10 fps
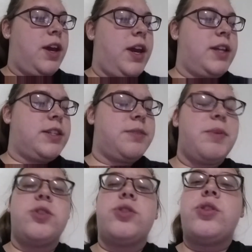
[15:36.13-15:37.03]
it
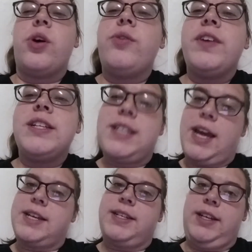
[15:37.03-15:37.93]
smells so
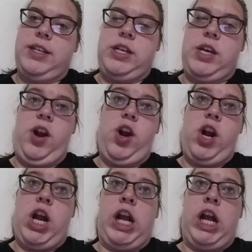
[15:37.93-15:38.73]
fantastic in here.